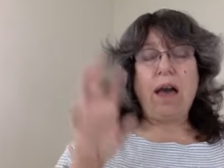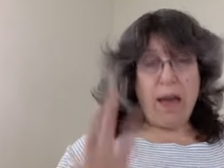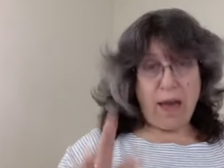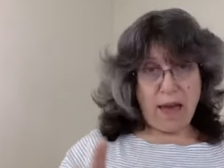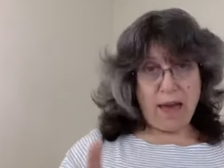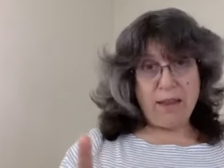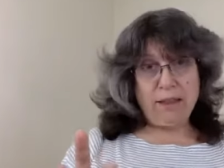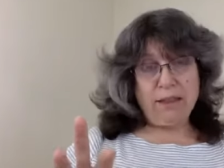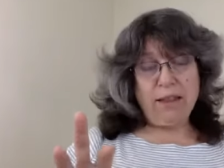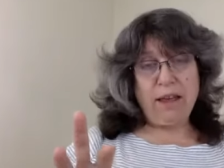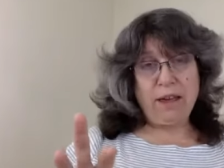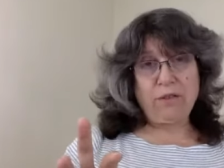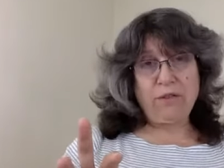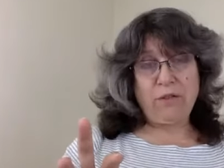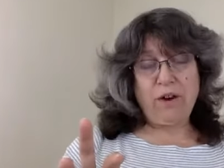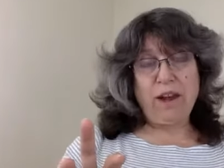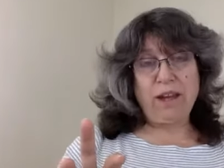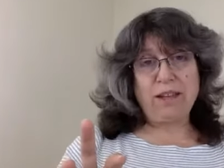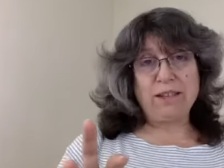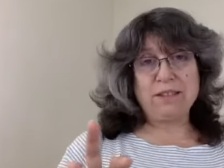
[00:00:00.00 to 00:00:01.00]
and like
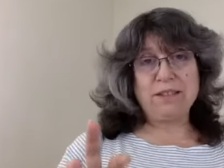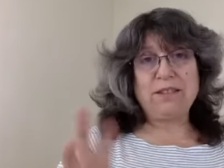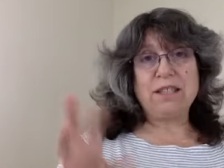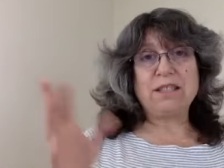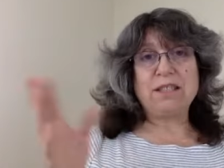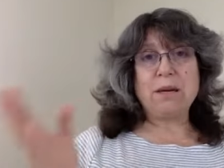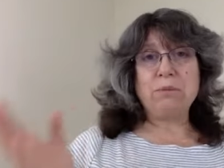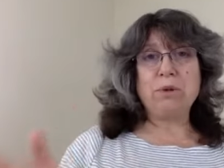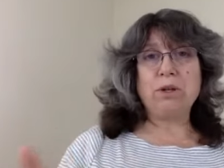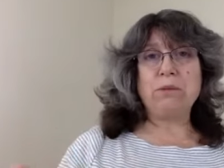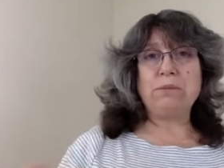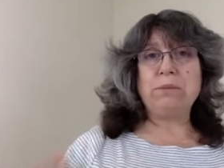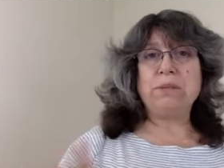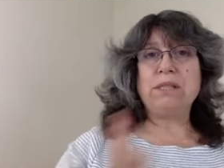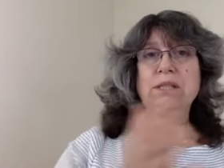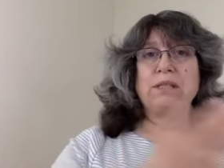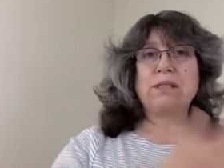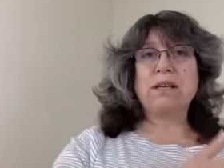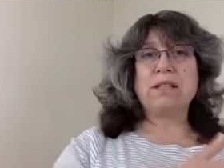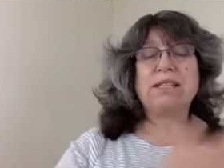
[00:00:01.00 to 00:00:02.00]
frankincense, I'm going to be
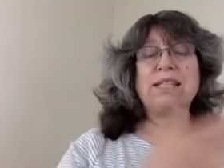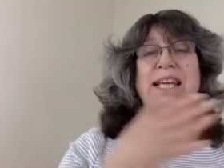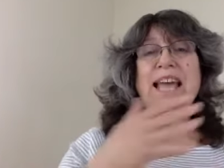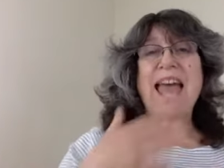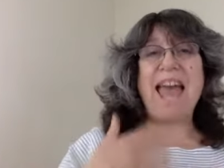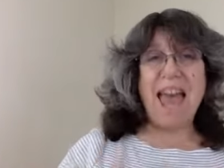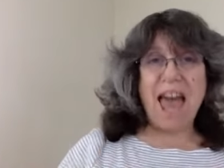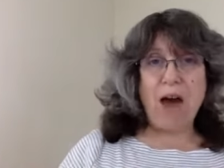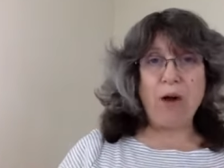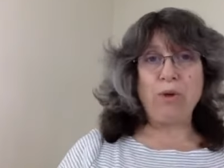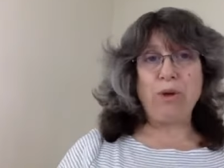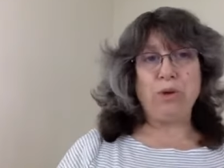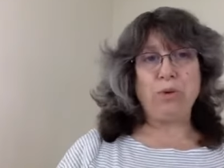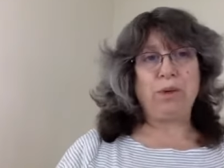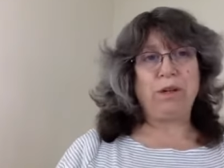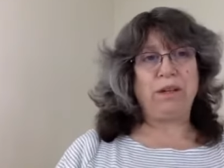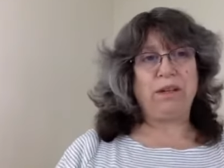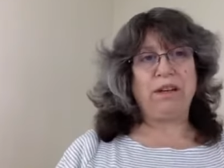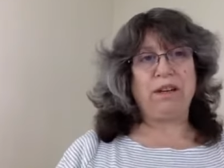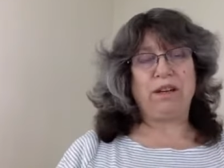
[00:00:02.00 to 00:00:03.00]
discussing how you
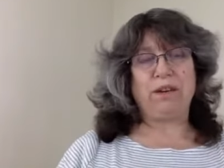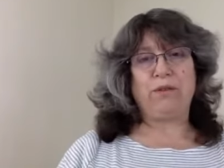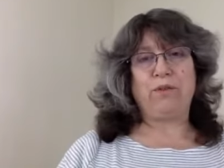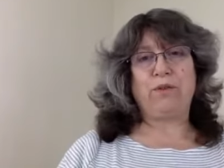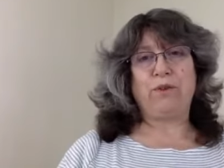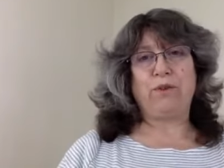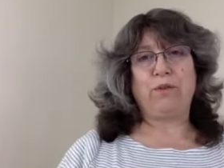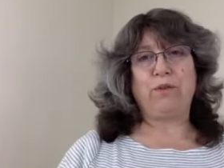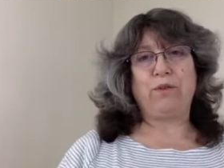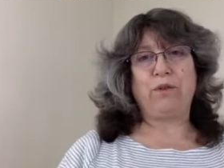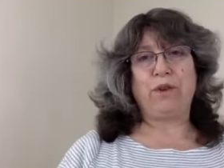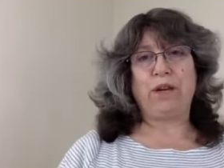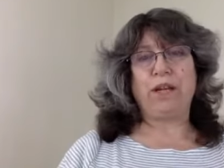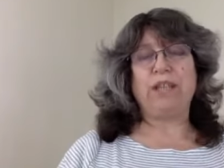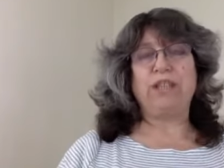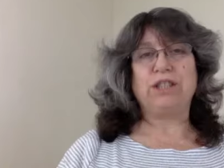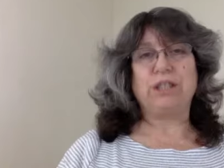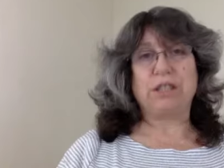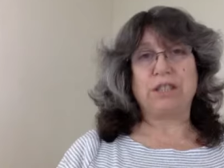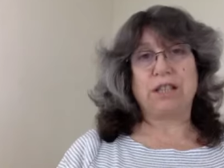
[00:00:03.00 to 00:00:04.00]
could get it for free in
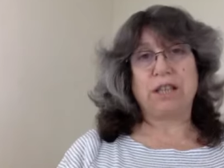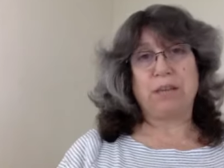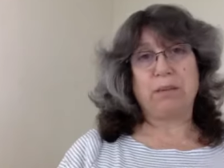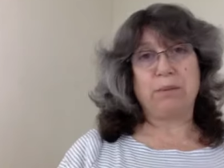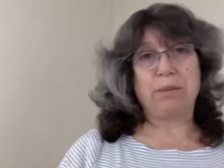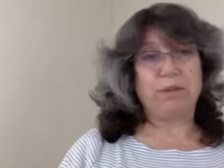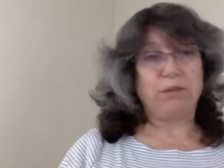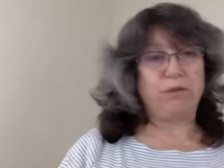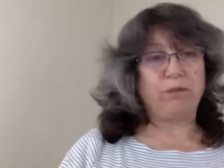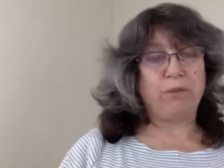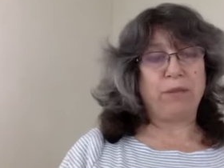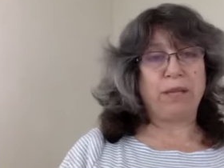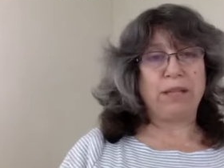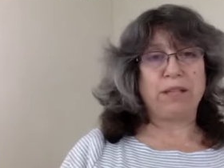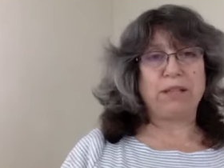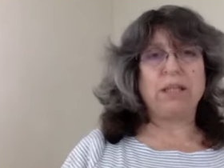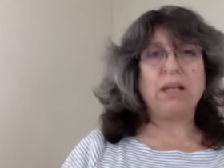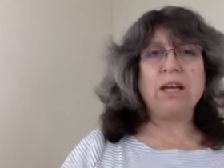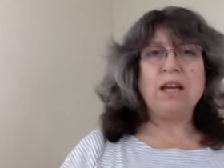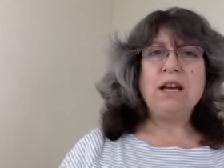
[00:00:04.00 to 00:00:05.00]
just a couple of minutes.